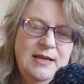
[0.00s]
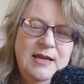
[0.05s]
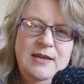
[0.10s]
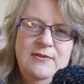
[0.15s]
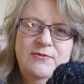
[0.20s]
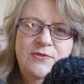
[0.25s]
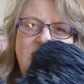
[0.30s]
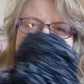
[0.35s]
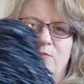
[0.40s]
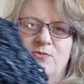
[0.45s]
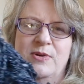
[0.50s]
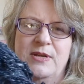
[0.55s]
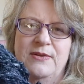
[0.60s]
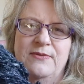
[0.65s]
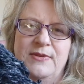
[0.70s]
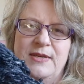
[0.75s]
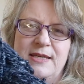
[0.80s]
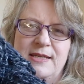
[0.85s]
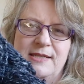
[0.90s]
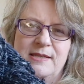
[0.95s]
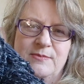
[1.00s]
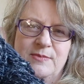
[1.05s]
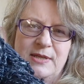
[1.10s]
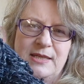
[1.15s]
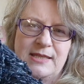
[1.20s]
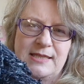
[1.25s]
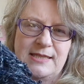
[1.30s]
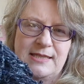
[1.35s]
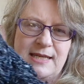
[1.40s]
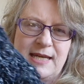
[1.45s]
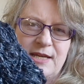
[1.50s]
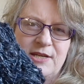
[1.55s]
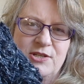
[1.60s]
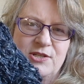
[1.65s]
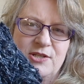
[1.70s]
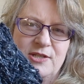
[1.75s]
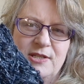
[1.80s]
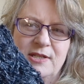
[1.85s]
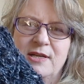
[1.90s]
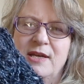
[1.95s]
I've got one of these in my
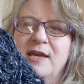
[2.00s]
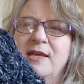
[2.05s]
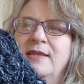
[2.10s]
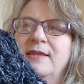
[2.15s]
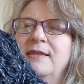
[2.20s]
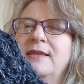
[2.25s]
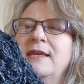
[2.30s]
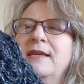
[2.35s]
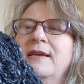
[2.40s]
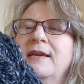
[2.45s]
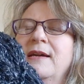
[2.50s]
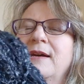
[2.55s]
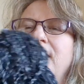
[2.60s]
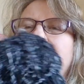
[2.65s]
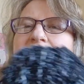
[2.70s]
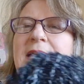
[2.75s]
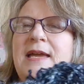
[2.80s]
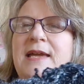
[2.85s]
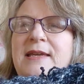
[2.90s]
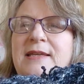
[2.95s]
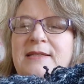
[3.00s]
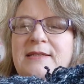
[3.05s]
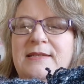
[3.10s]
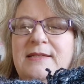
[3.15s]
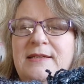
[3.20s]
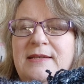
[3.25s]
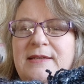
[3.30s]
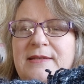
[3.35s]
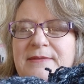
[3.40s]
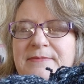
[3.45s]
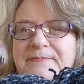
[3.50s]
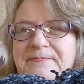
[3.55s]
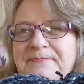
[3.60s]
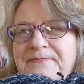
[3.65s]
stash. I think I had, I